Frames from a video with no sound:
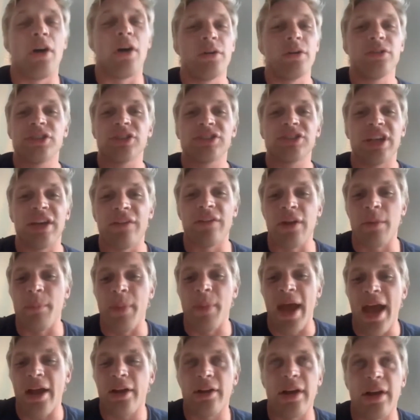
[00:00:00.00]
just giving a
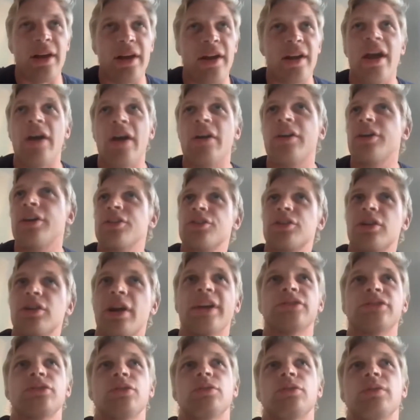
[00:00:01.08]
background on how good your high
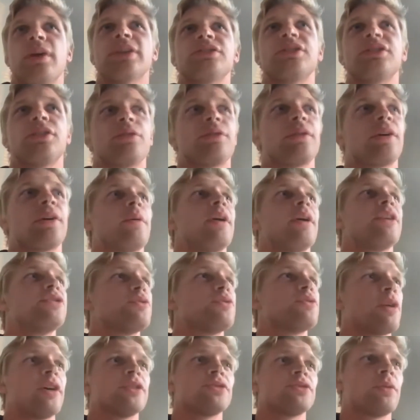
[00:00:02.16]
school wrestling career was, you were
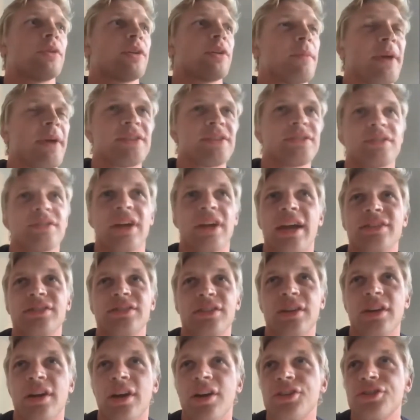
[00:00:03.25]
also one of the best guys in the
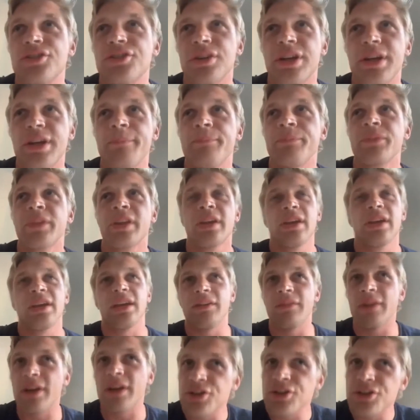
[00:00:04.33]
country.
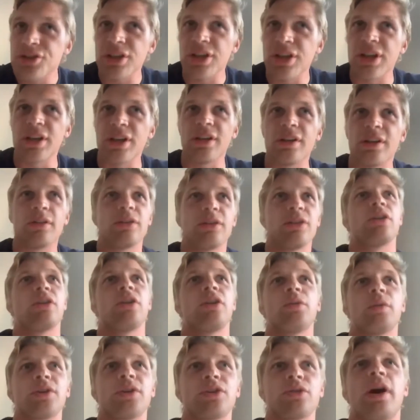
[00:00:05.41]
Eventually, you
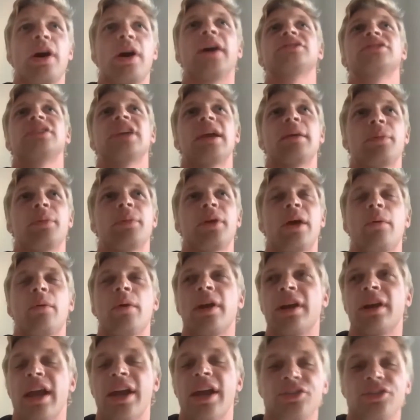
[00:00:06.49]
went to Ohio State. But I wanted to ask you a